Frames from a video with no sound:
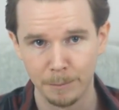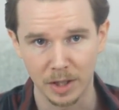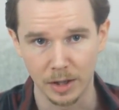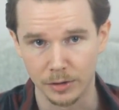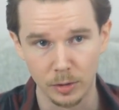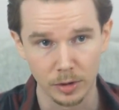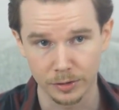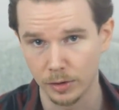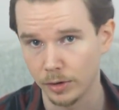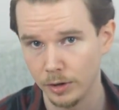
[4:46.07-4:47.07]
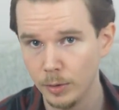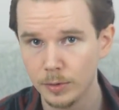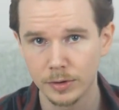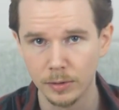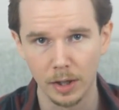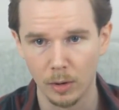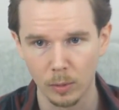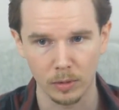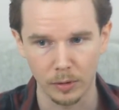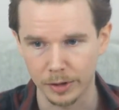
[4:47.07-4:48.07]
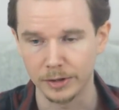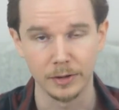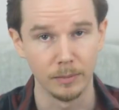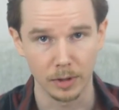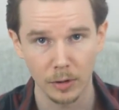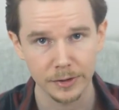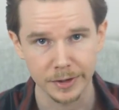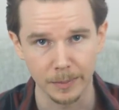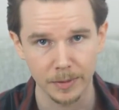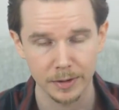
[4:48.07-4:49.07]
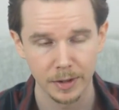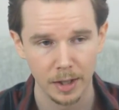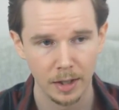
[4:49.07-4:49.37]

because you're just not used to the whole autism concept.